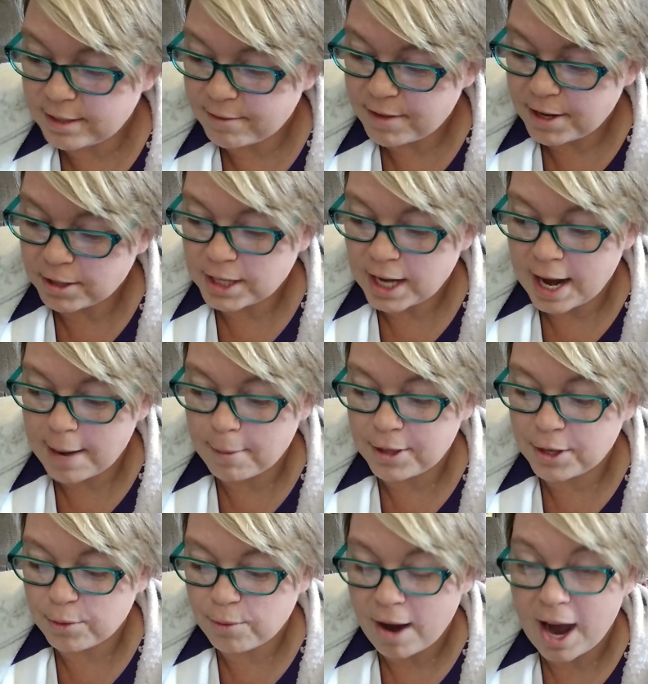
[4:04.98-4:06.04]
of their time on
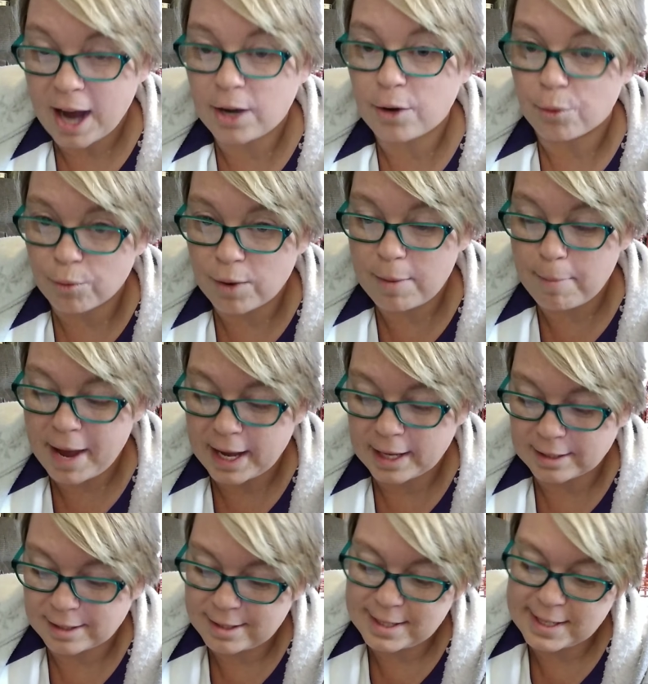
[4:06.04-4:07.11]
the rock
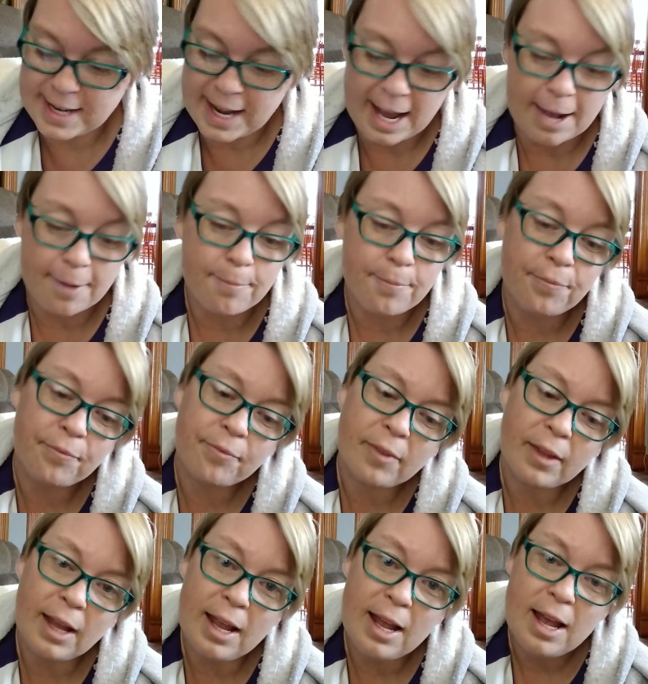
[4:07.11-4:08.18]
remains today.
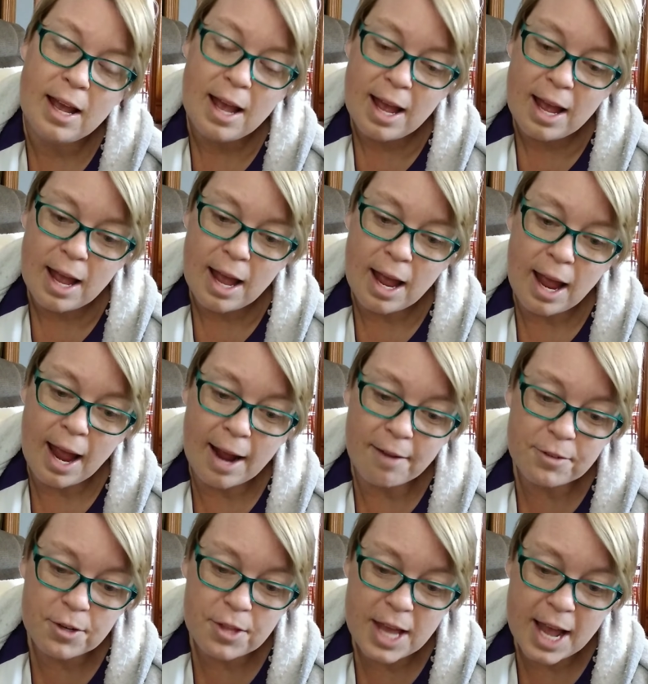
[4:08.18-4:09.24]

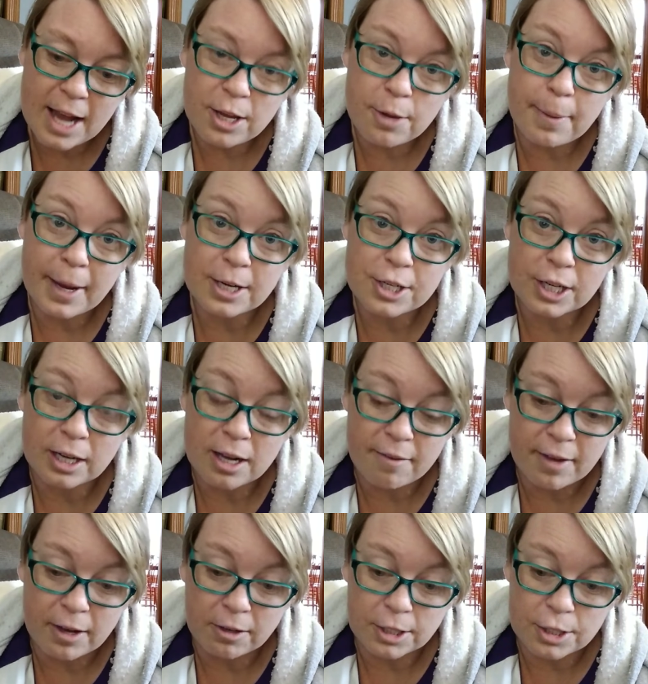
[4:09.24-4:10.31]
After the occupation of
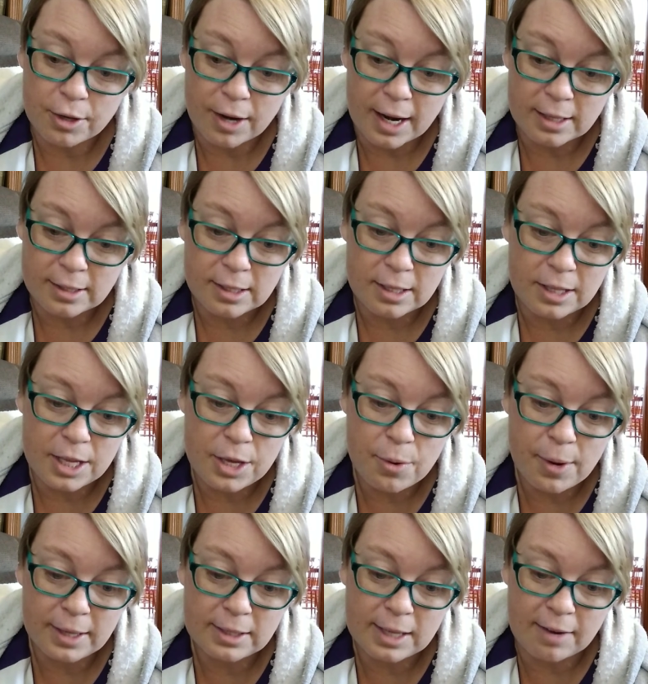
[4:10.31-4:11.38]
Alcatraz, the
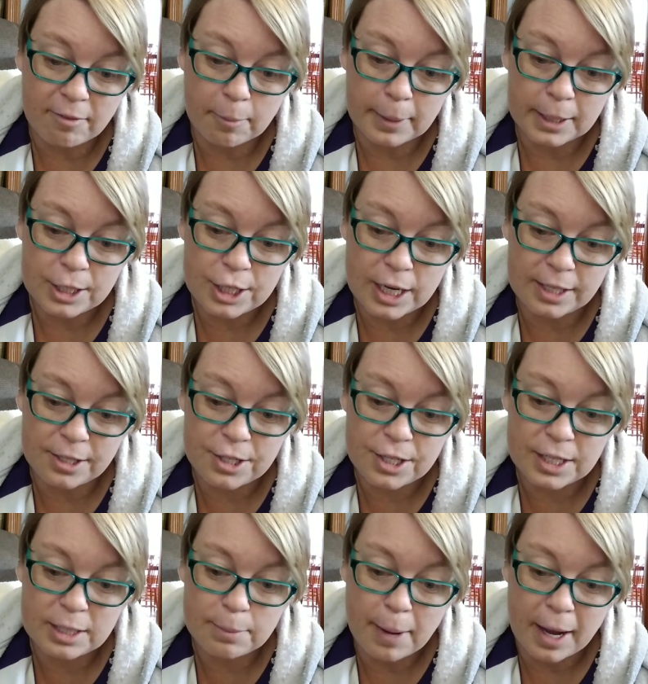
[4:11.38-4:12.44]
U.S. government changed
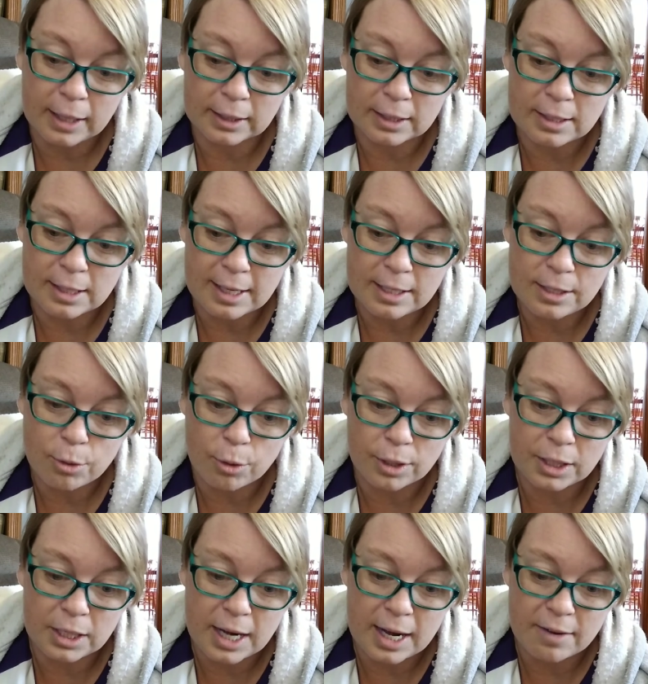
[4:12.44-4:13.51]
its policy toward
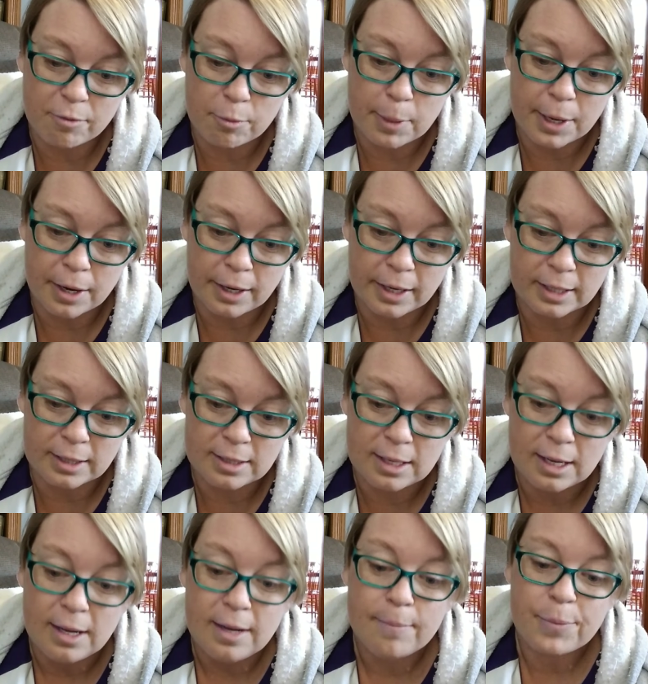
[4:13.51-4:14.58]
the Native Americans.
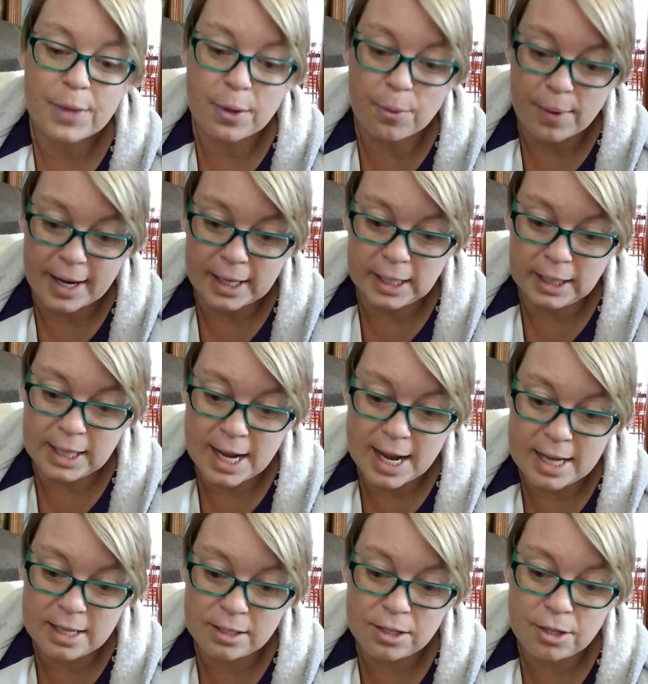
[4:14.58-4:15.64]
They
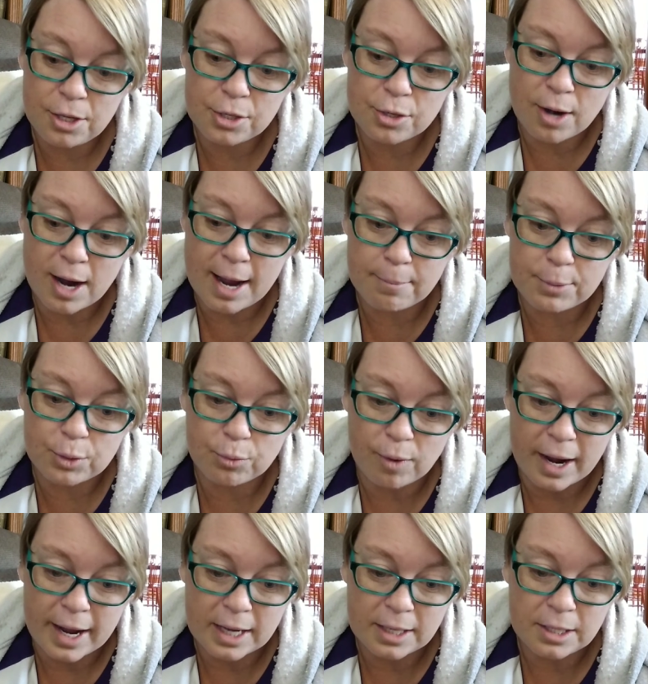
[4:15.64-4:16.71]
recognized the tribe's
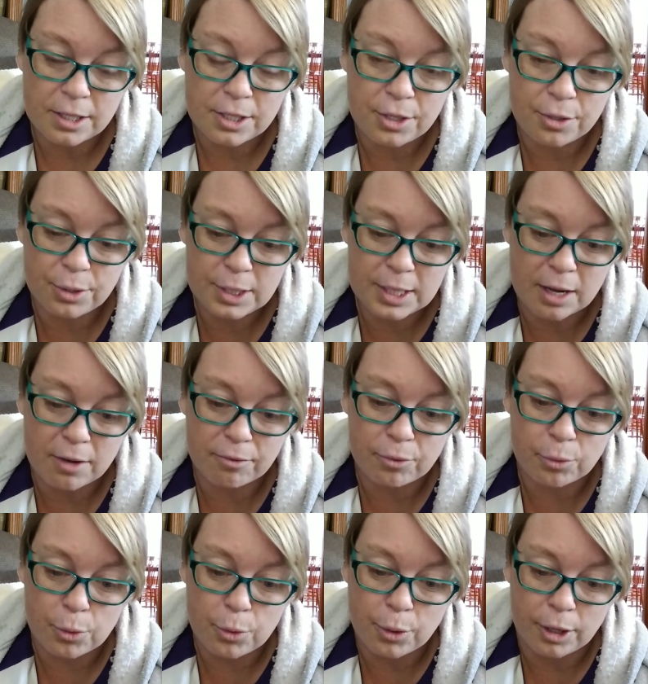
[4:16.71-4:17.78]
right to
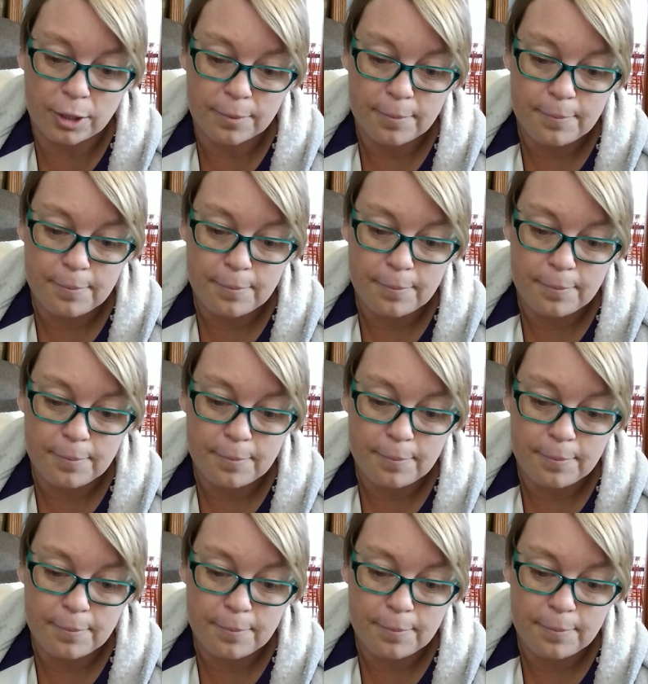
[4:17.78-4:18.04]
self-rule.